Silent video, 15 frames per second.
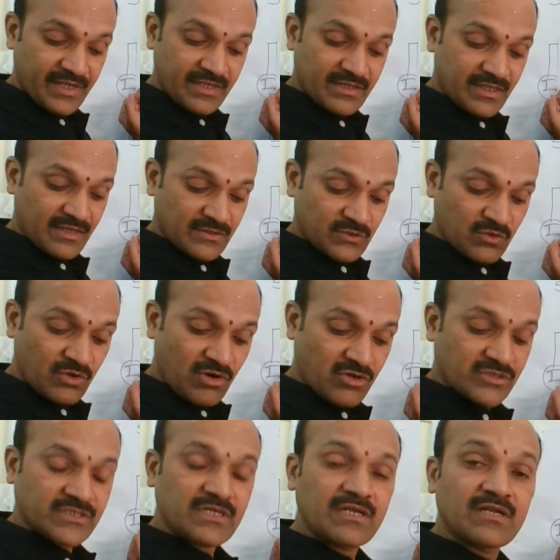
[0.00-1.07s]
in the
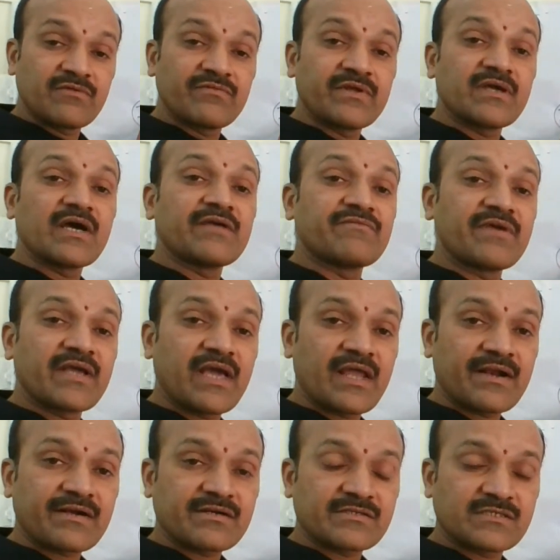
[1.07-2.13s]
solar cell IV
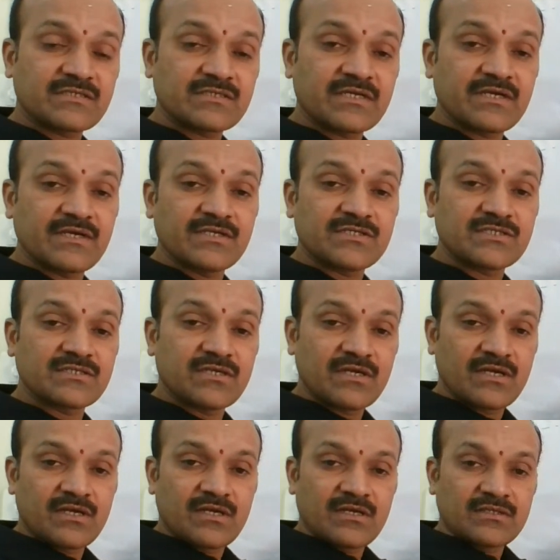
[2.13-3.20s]
characteristic case,
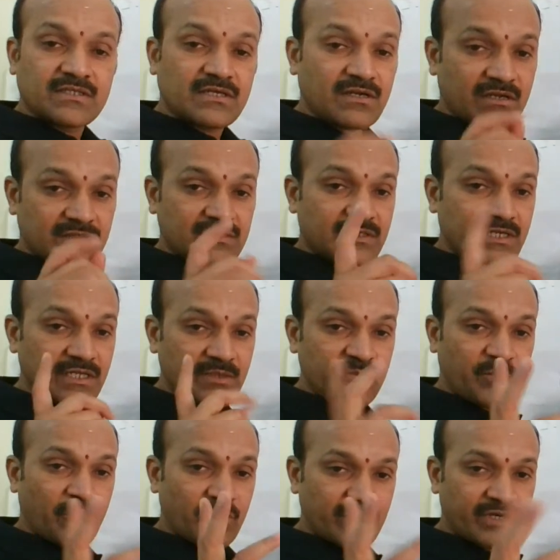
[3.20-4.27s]
there are three
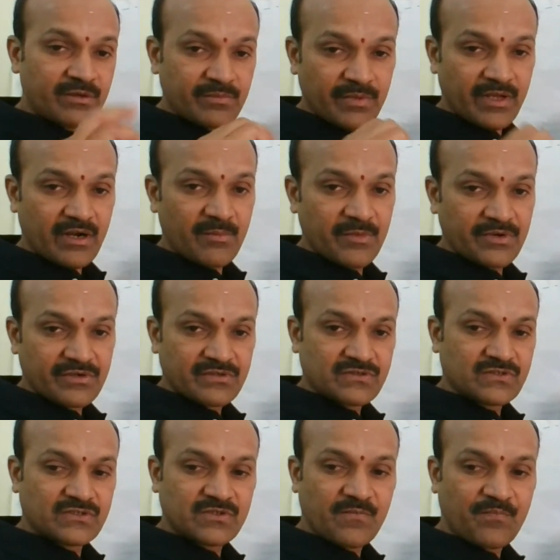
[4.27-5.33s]
important
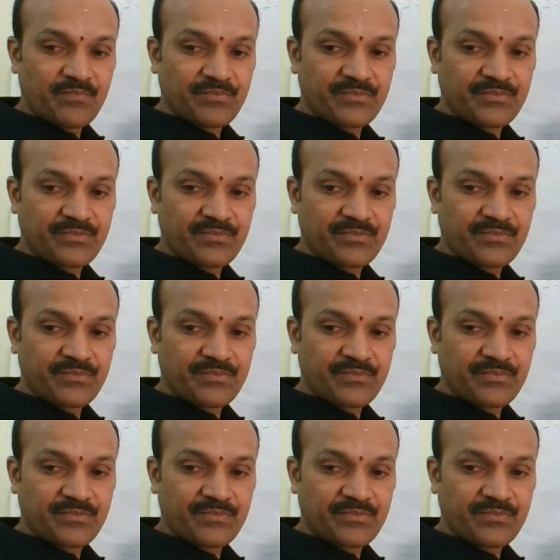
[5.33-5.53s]
parameters,